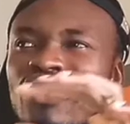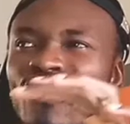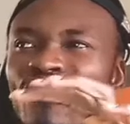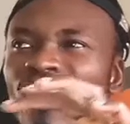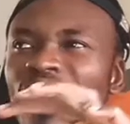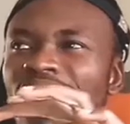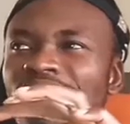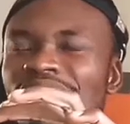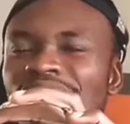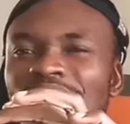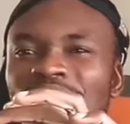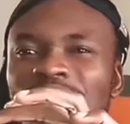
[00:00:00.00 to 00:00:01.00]
you
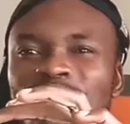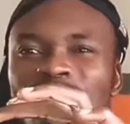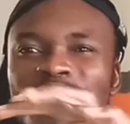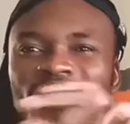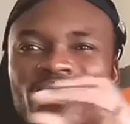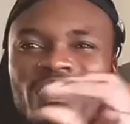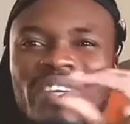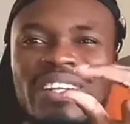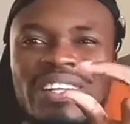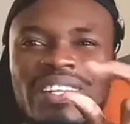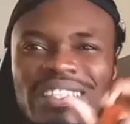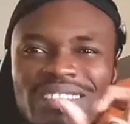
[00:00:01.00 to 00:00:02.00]
survive with the
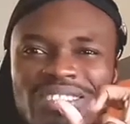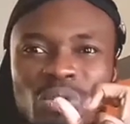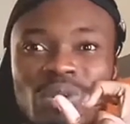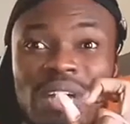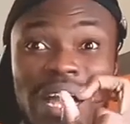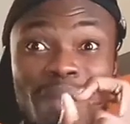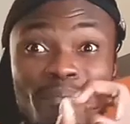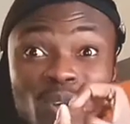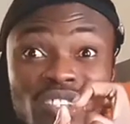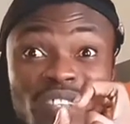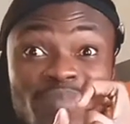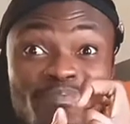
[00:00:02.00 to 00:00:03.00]
little
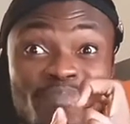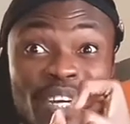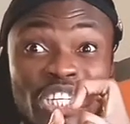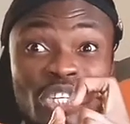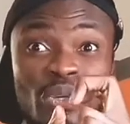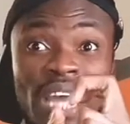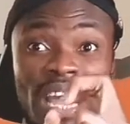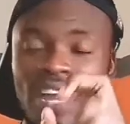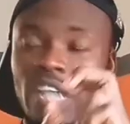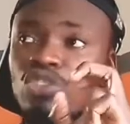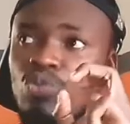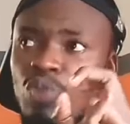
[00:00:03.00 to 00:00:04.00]
amount of money you
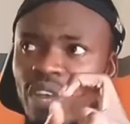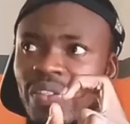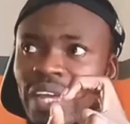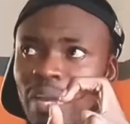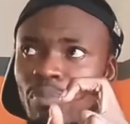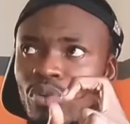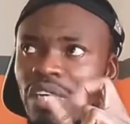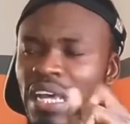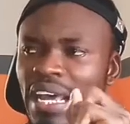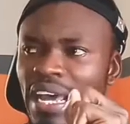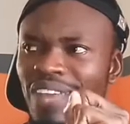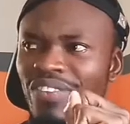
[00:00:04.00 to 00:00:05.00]
have? I used to work at the airport,
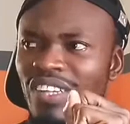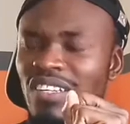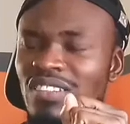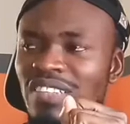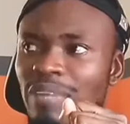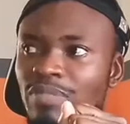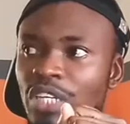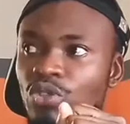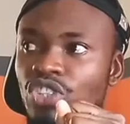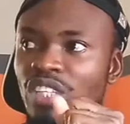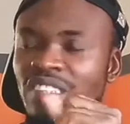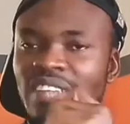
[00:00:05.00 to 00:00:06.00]
and there are certain times that
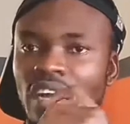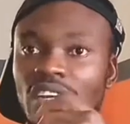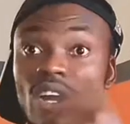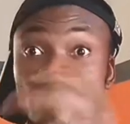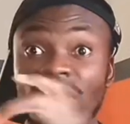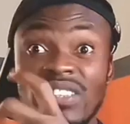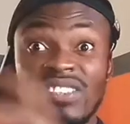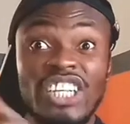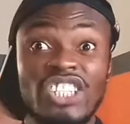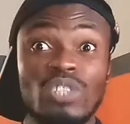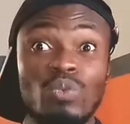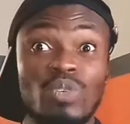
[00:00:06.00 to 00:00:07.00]
you just start a
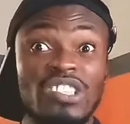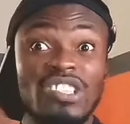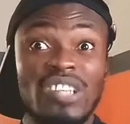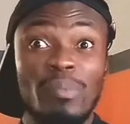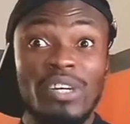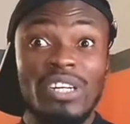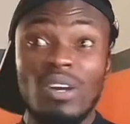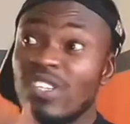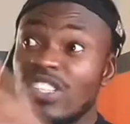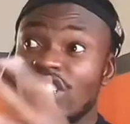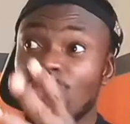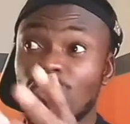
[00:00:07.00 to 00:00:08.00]
conversation with somebody,
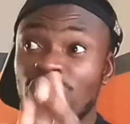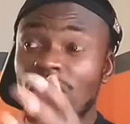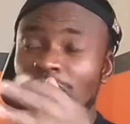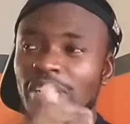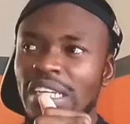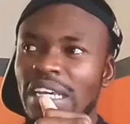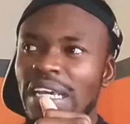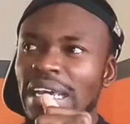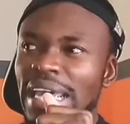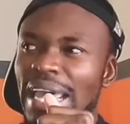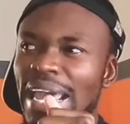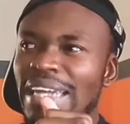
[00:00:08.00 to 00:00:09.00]

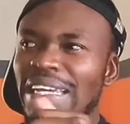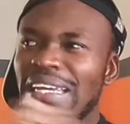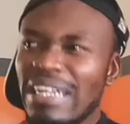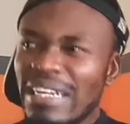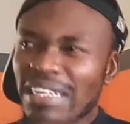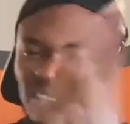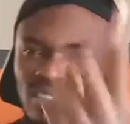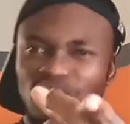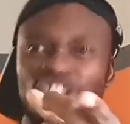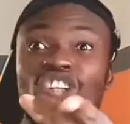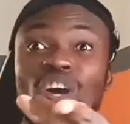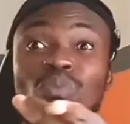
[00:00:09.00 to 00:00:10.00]
and it leads
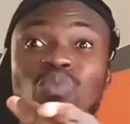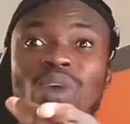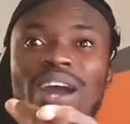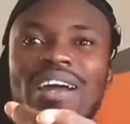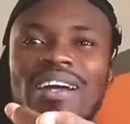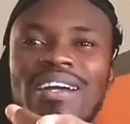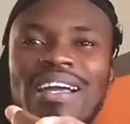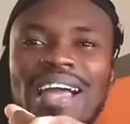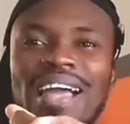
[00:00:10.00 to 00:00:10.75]
to somewhere.